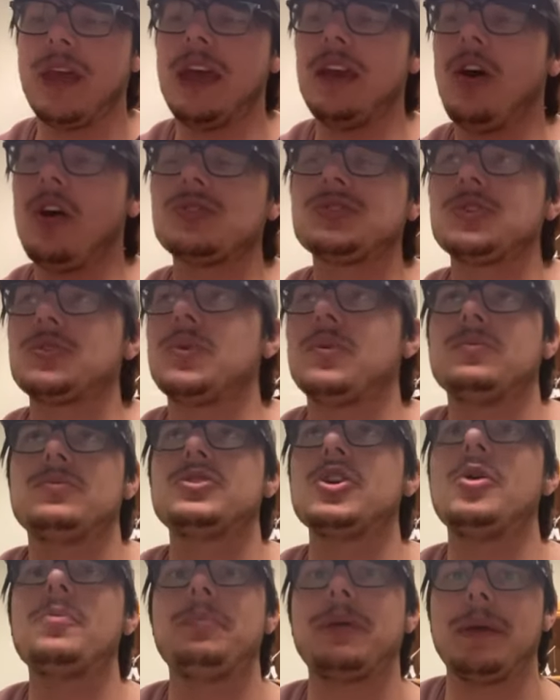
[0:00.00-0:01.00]
and also
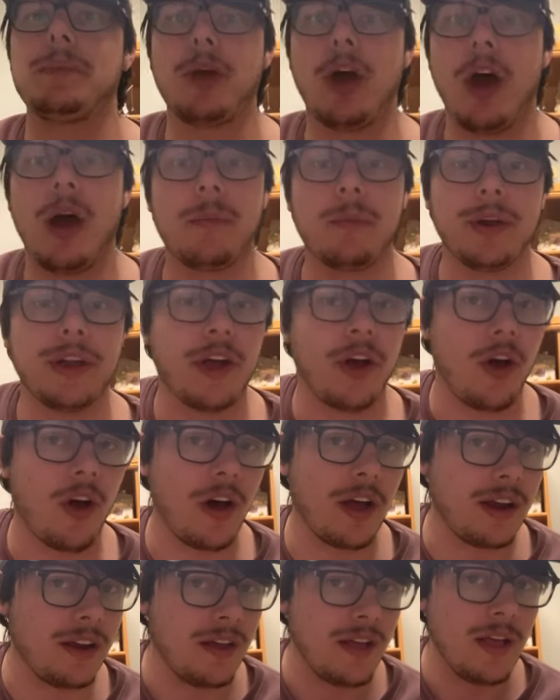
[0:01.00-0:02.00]
don't blame Comrie
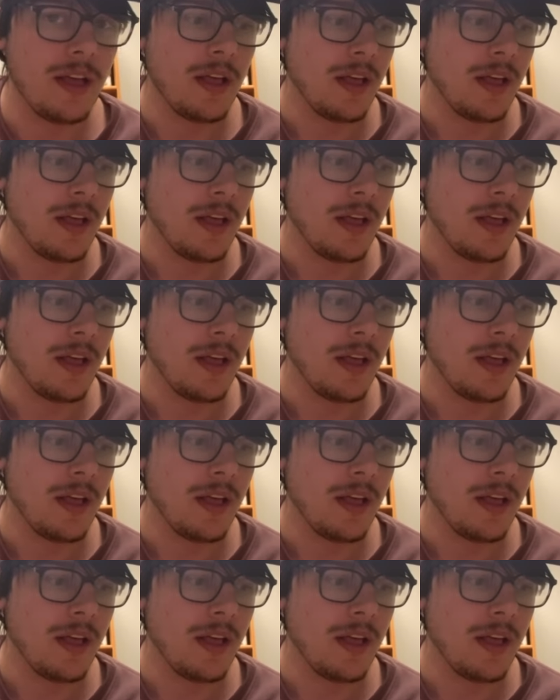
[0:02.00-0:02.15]
on